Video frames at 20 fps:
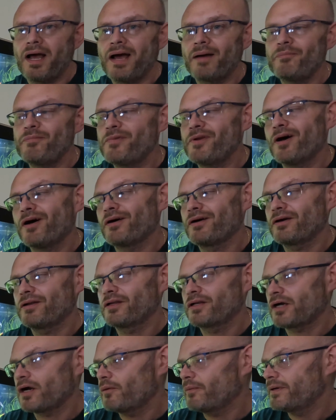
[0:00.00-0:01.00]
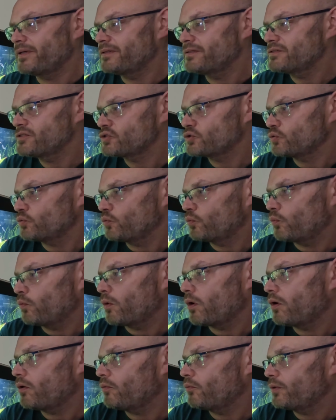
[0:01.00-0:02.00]
I'm not going to go into
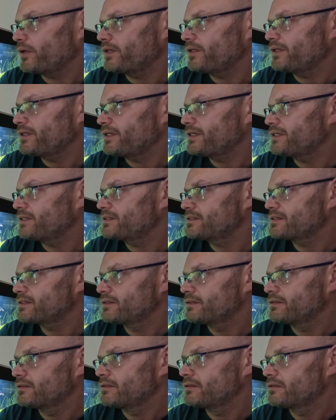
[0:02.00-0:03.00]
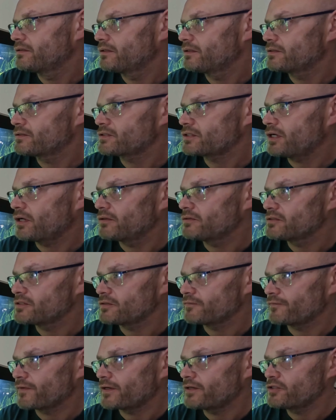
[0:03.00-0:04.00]
what we need as
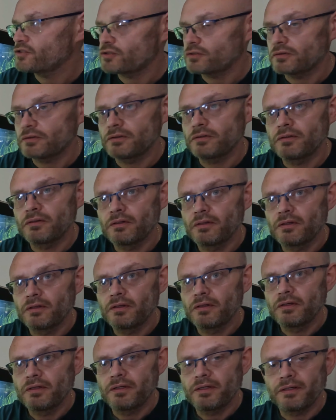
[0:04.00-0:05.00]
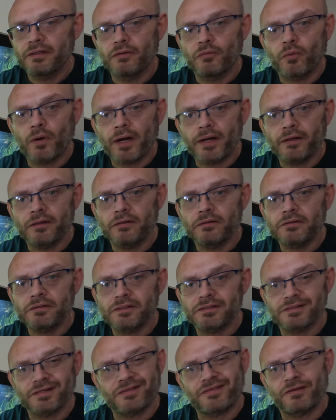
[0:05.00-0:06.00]
conservation in the wild,
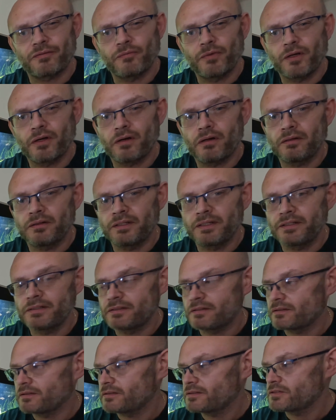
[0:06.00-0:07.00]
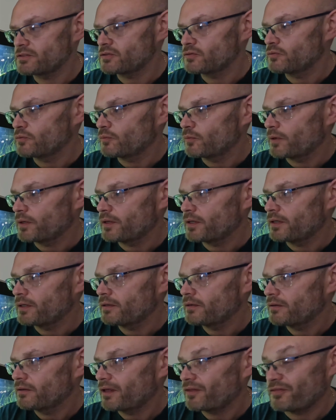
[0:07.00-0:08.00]
because I think we all need to,
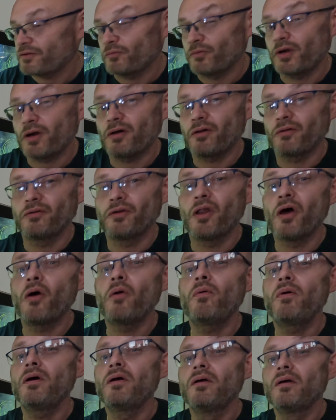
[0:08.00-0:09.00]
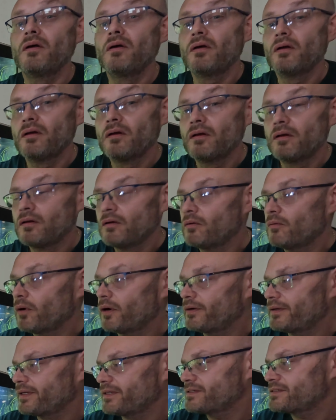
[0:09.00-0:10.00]
I think we all know
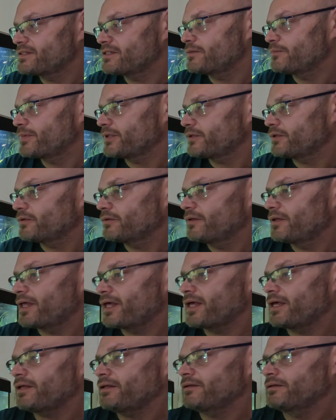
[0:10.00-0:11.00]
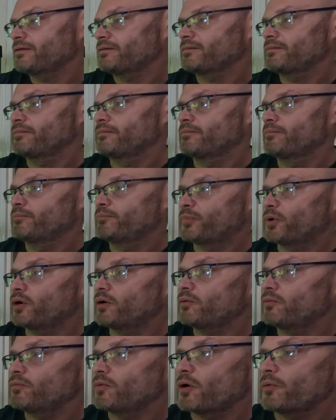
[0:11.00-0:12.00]
what needs to be done there.
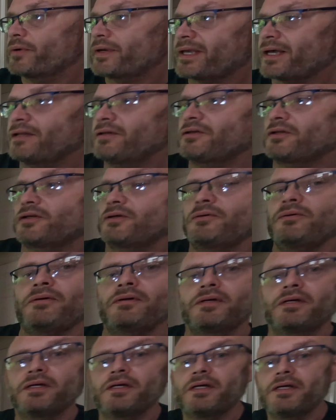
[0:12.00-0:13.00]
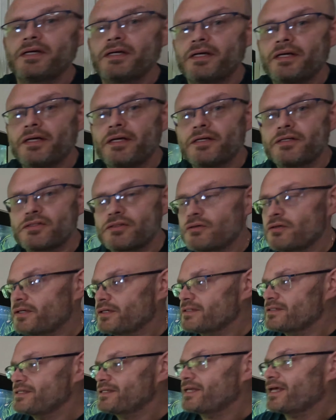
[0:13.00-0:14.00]
But what we can do is look
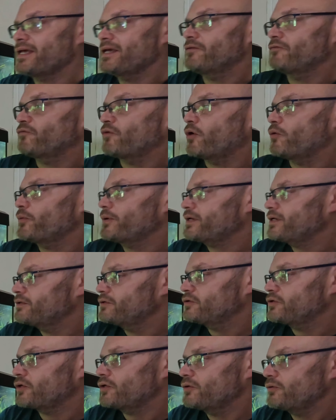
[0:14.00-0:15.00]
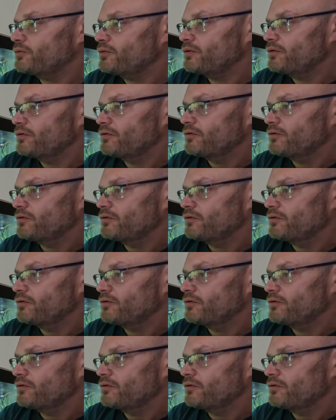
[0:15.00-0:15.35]
at today at what we can do